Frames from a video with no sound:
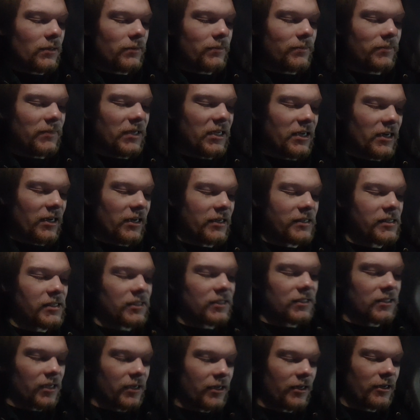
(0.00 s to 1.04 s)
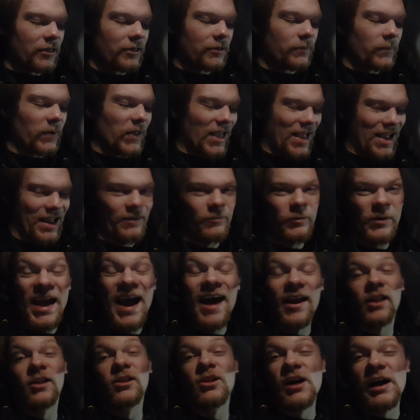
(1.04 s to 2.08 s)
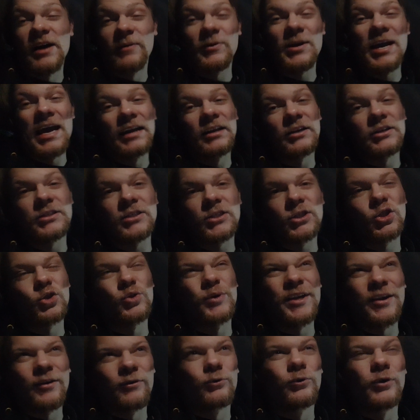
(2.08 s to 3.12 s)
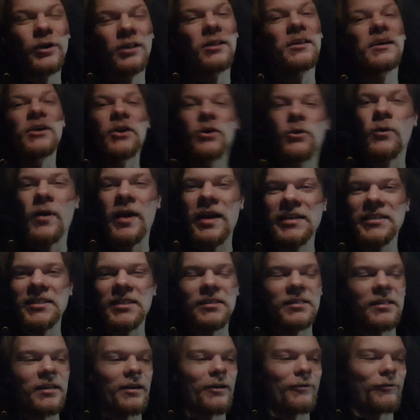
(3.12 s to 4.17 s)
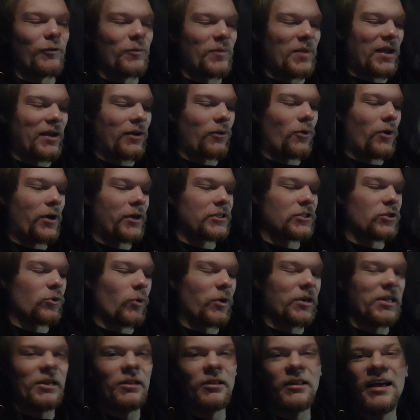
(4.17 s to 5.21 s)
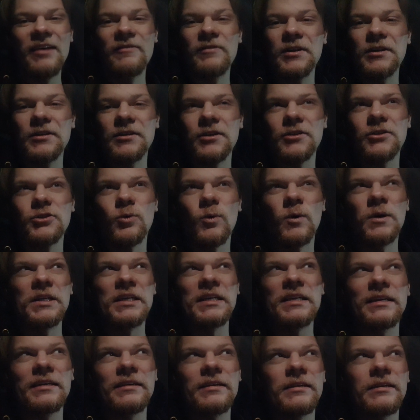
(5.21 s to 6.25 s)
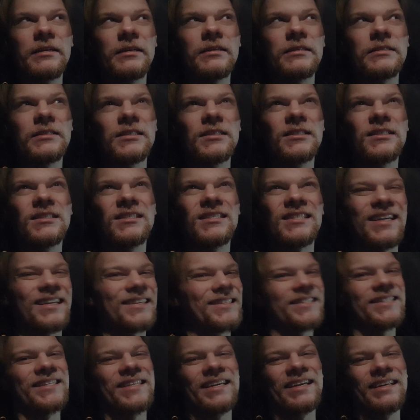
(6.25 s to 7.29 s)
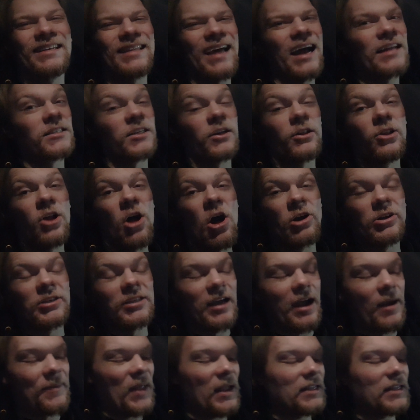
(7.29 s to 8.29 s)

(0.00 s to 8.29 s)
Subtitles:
Because we had a string of really good races there from, like, what, 2011 to 2016. That's a long time.